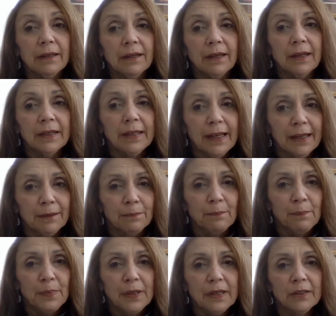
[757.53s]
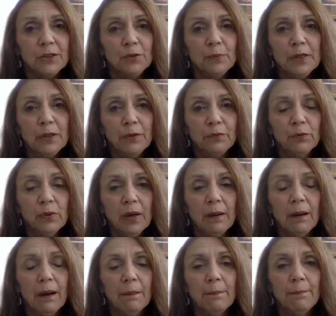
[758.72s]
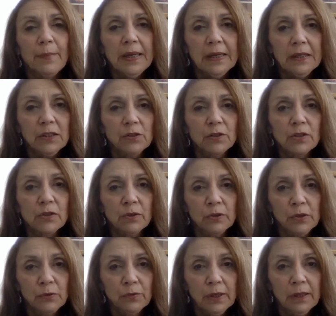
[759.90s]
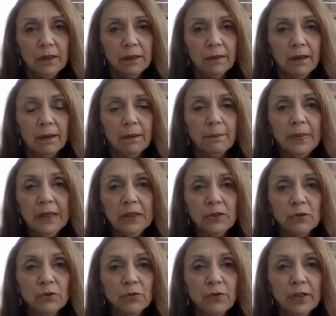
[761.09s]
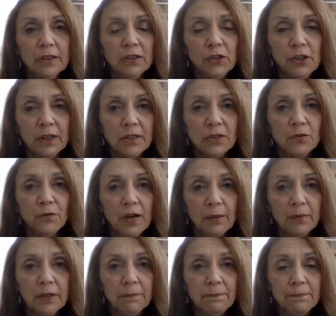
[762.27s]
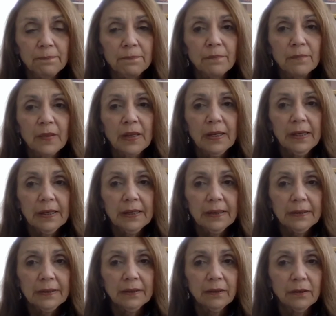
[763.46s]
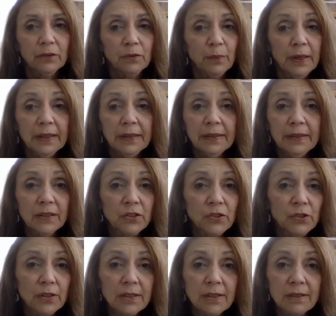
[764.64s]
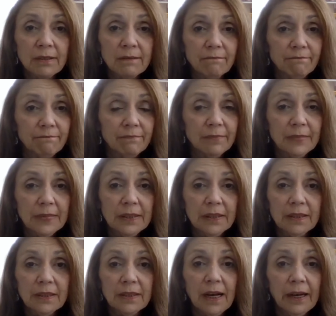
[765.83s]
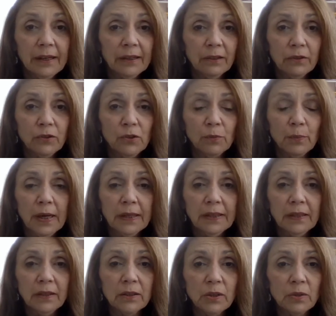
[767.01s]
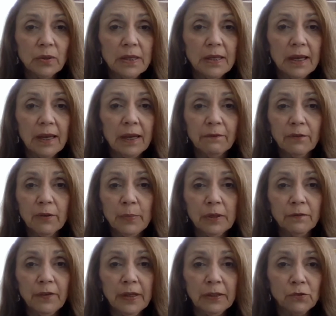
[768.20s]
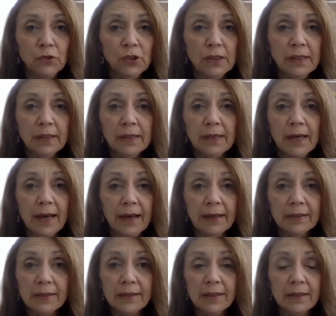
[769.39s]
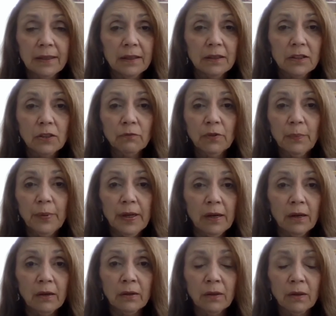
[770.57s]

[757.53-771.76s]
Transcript: Again, because you've been through a major surgery, a major chest trauma, and your body is just tired. Your body is using every bit of energy that it has to repair